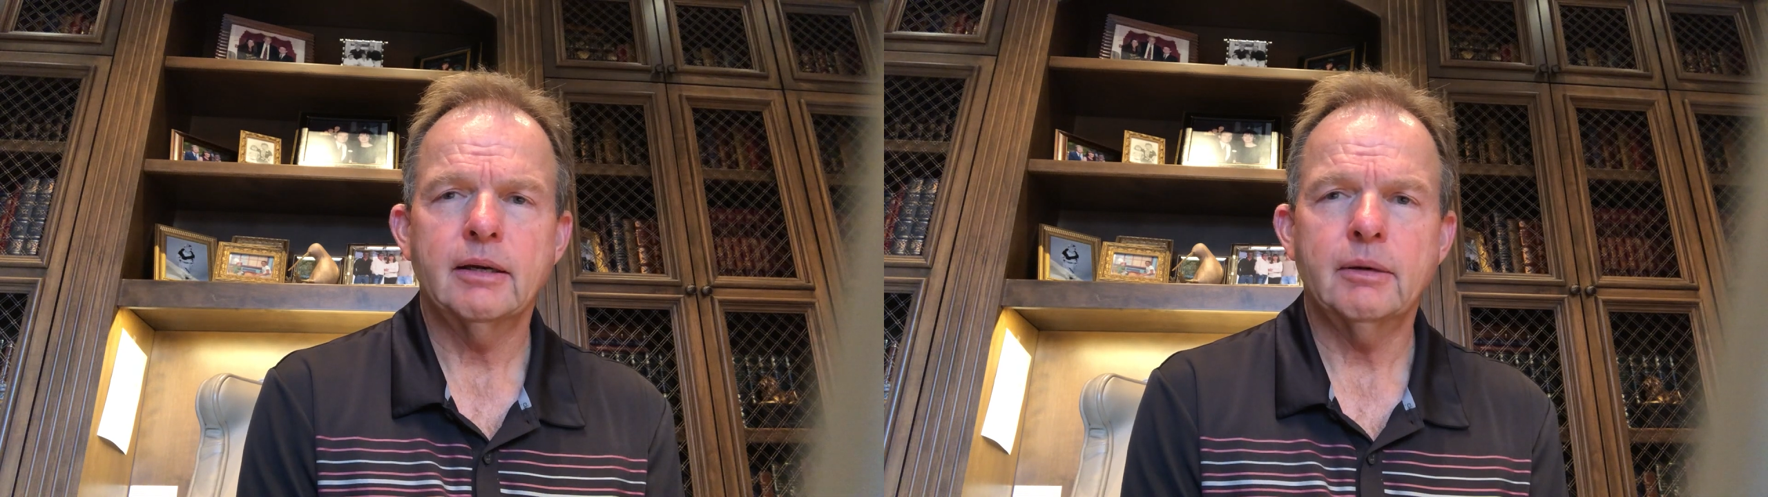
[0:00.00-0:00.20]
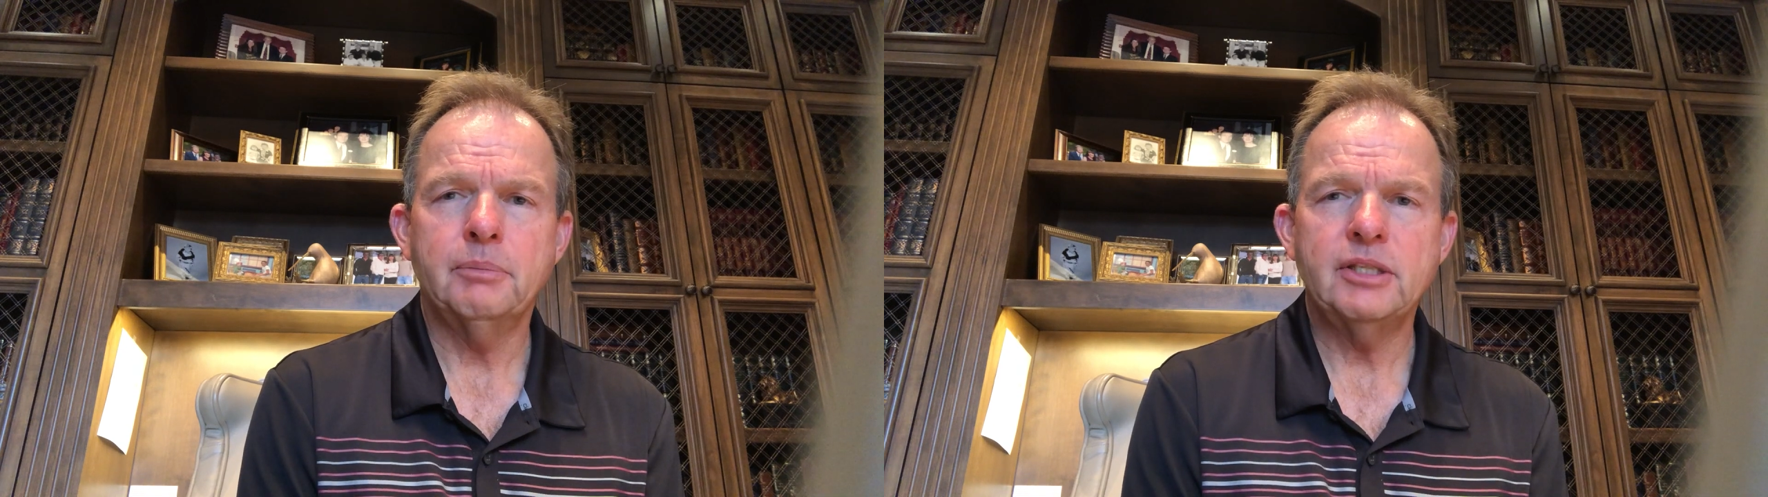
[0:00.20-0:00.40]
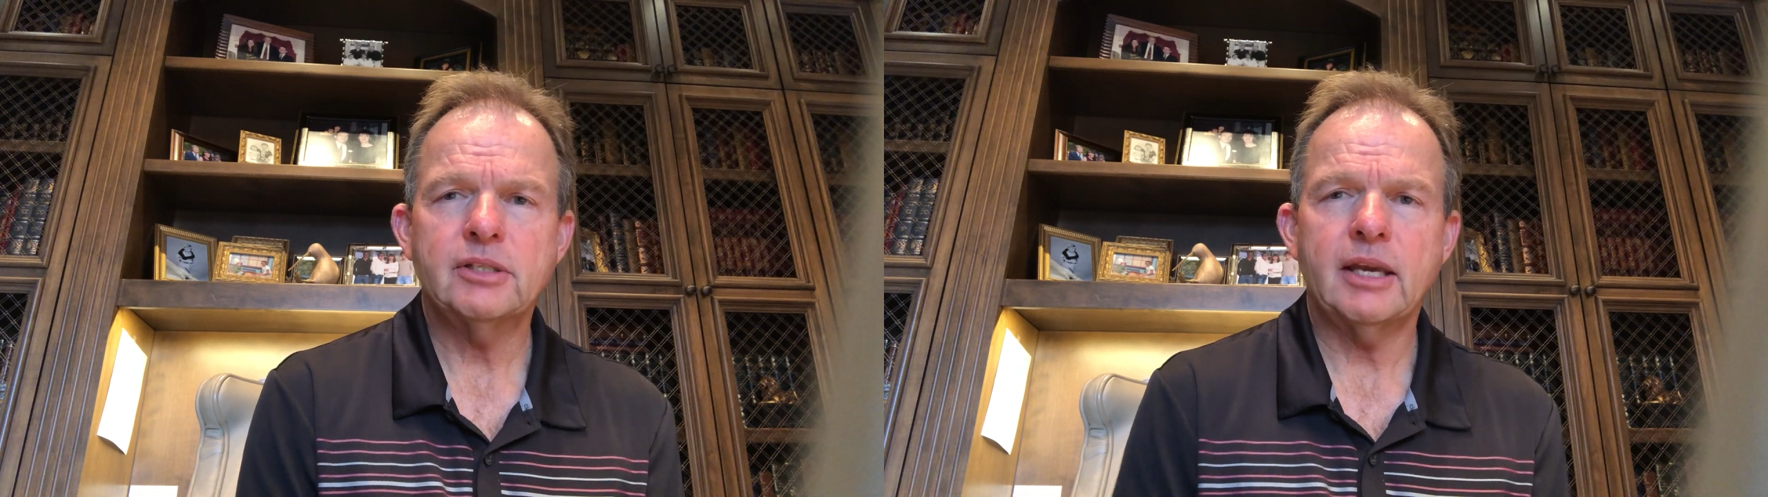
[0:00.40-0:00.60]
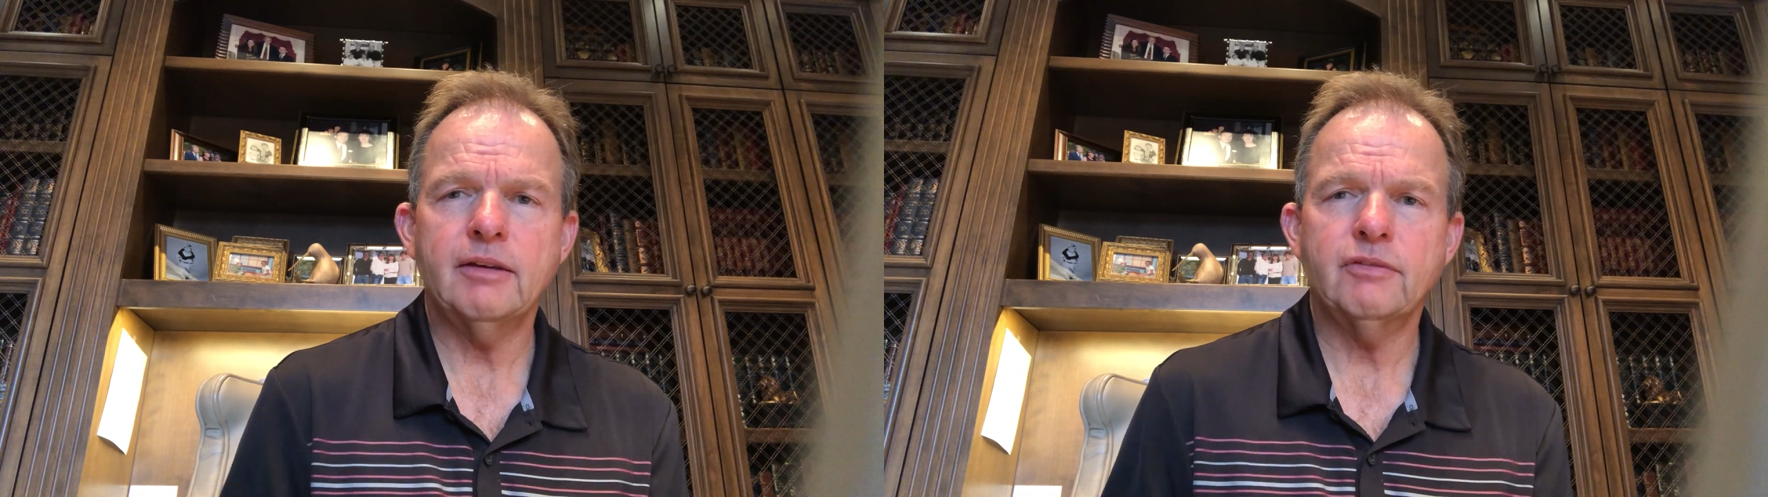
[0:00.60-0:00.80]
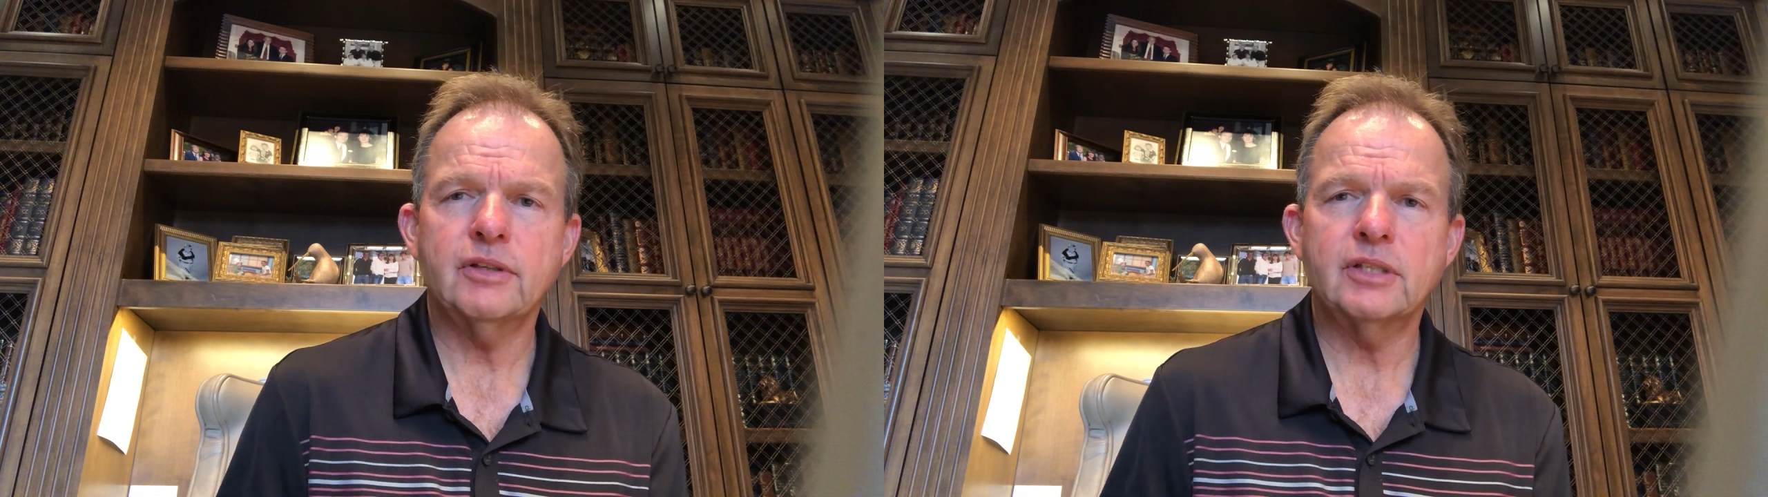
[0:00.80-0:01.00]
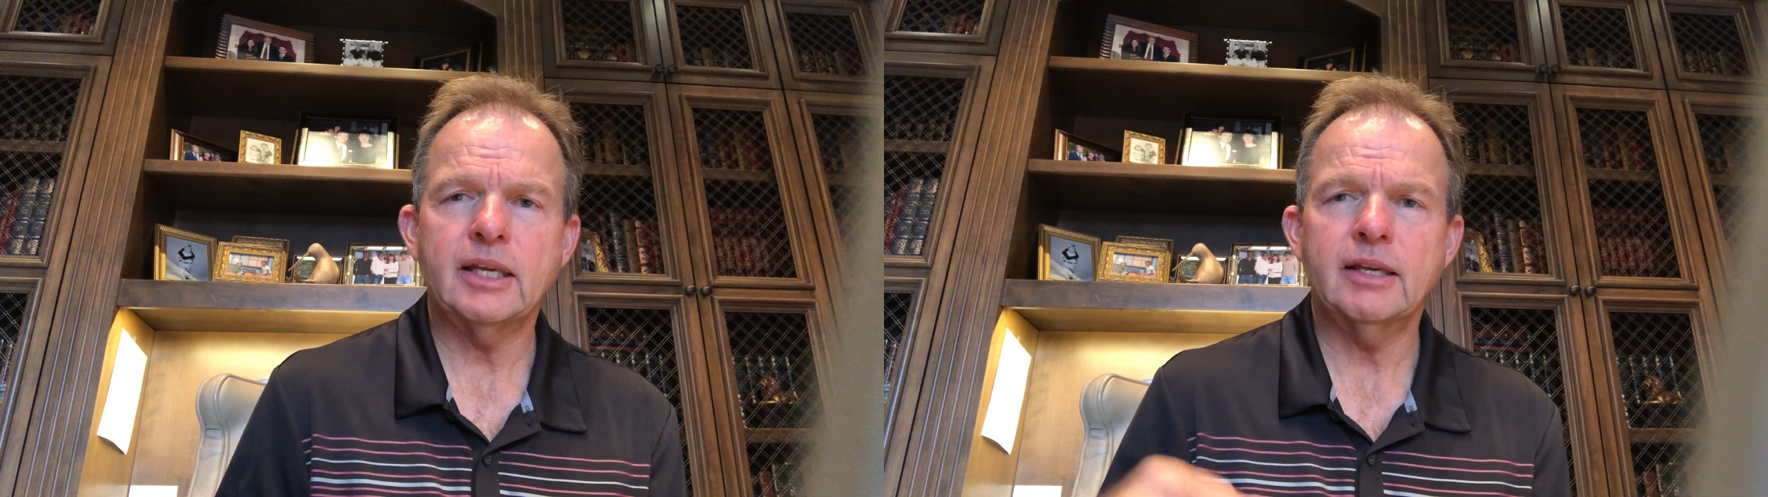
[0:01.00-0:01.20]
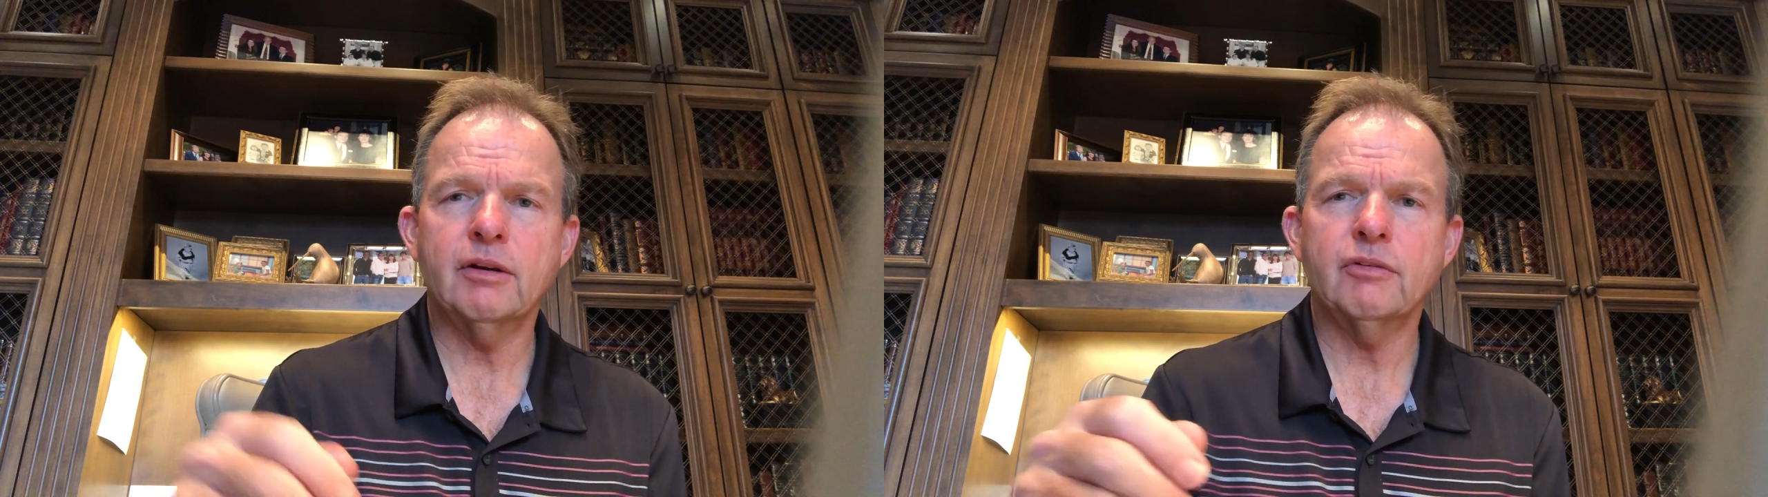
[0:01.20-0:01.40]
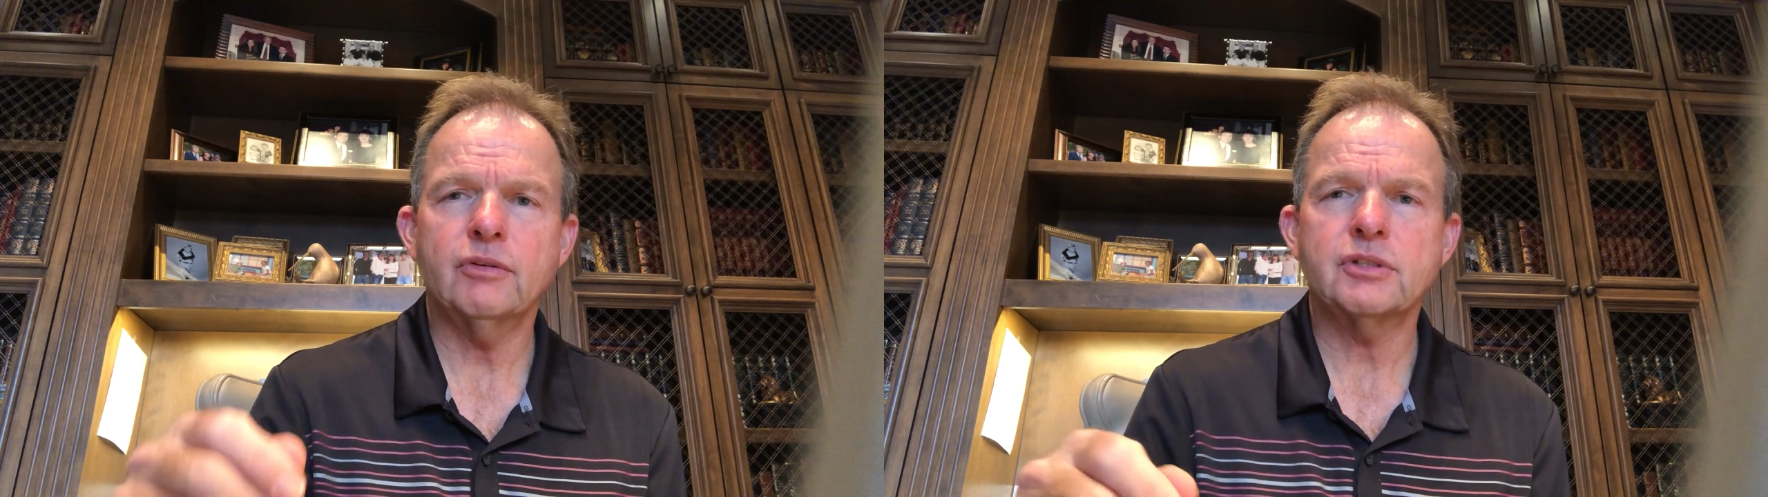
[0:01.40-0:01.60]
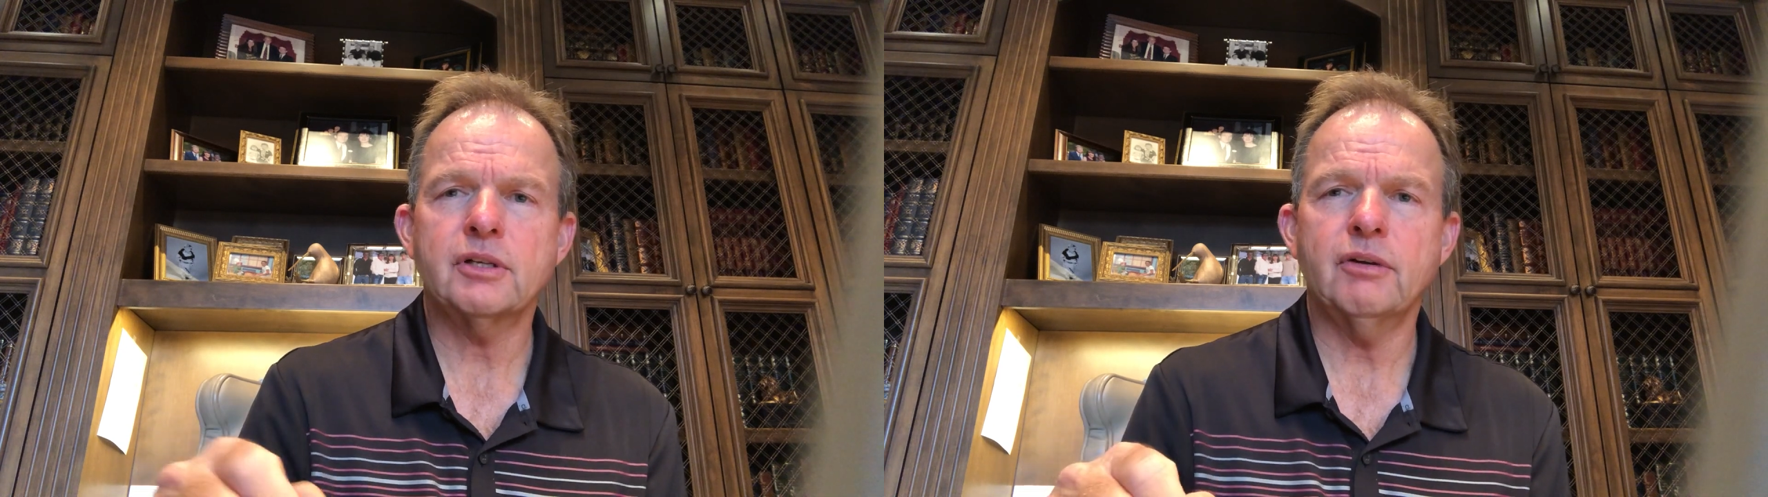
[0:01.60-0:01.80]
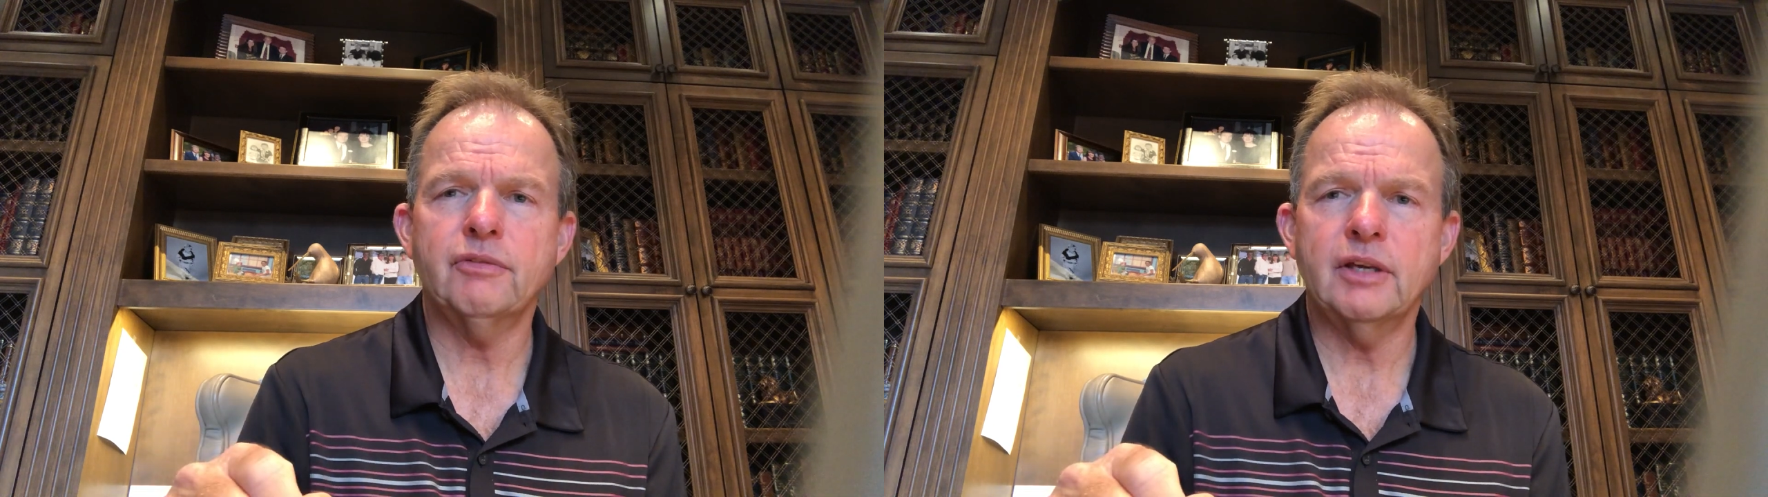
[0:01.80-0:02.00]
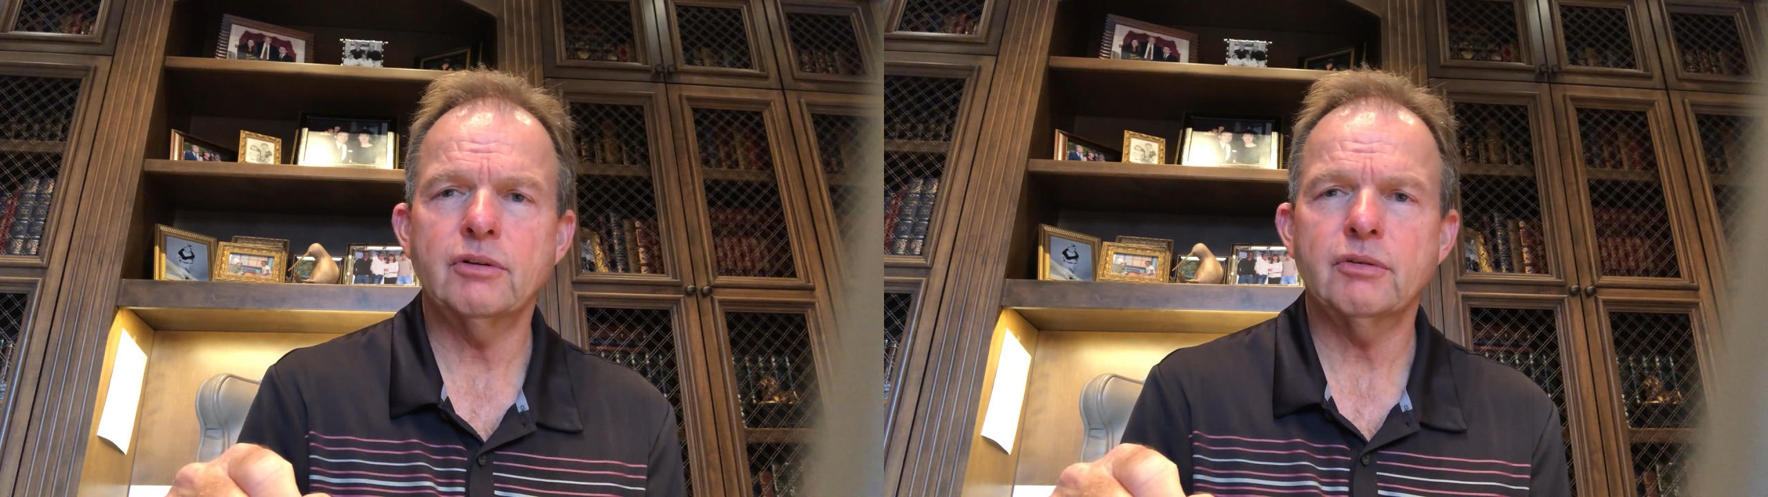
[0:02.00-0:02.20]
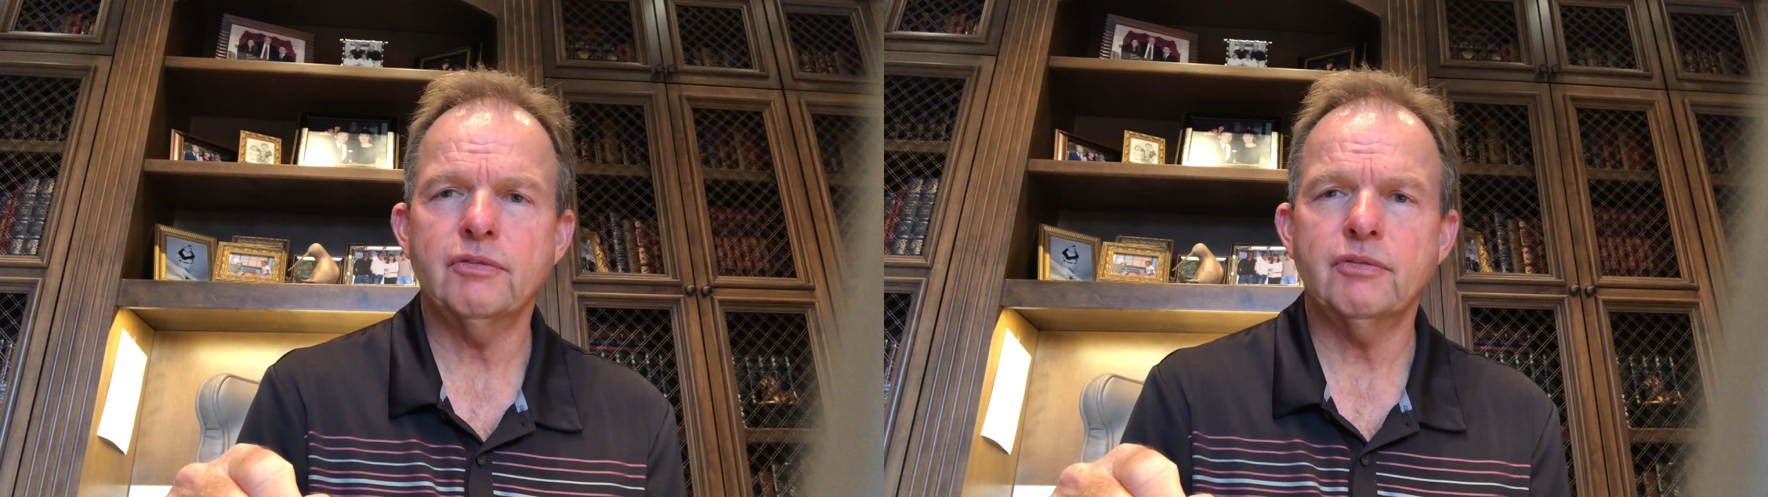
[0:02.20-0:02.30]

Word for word: Uh, be safe and take care of yourself and your